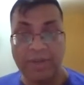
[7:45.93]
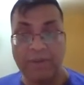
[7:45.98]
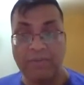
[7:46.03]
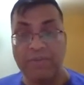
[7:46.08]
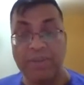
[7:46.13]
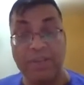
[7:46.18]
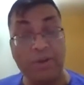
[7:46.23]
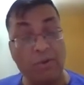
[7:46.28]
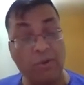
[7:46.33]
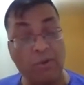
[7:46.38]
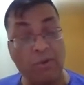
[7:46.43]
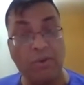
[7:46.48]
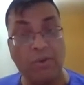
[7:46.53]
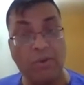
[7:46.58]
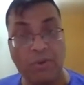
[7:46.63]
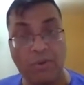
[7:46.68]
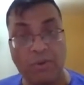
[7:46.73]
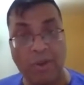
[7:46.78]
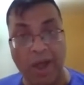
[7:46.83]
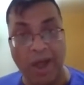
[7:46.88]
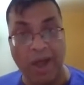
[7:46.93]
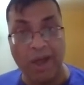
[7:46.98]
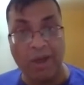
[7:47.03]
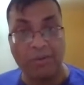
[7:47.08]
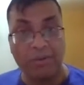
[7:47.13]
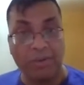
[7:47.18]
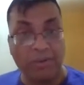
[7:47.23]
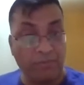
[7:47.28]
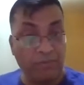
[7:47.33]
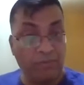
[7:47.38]
when we don't know
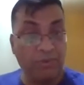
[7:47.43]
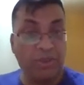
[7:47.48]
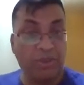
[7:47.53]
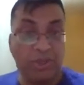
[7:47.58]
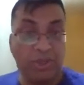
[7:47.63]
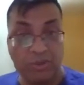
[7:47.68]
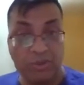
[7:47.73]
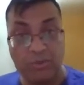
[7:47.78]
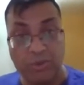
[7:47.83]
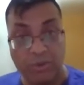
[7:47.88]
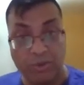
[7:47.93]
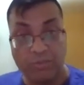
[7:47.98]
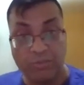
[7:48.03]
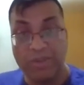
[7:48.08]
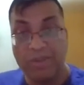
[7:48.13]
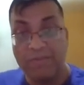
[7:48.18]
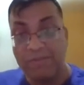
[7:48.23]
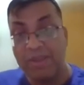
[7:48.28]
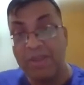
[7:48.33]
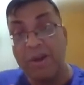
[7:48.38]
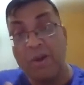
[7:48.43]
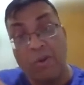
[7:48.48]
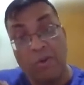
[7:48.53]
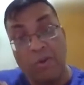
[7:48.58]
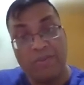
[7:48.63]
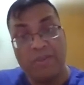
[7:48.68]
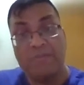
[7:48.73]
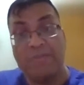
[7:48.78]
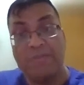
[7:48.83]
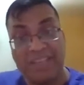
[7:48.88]
how the future is going to be, we are
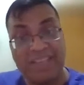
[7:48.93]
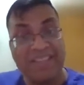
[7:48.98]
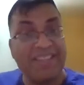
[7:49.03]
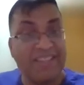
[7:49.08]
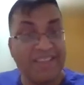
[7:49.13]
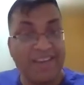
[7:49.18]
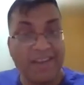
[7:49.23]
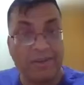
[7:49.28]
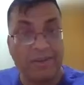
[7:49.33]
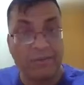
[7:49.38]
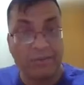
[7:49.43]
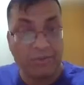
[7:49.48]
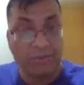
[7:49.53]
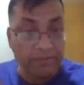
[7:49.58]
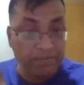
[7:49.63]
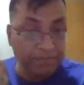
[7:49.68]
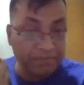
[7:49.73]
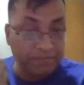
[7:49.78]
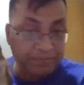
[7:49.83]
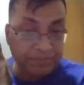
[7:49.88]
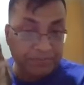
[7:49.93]
always making scenarios.